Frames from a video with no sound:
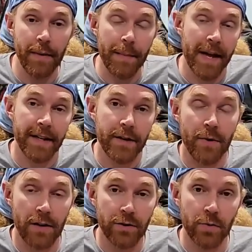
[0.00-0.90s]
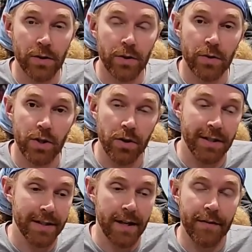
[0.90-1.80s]
My man E-Rod212
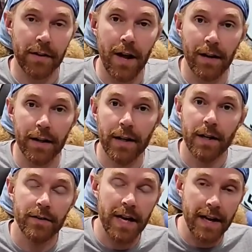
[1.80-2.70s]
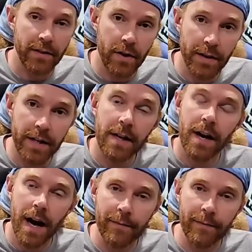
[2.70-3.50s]
starts at 7 o'clock to 8:30.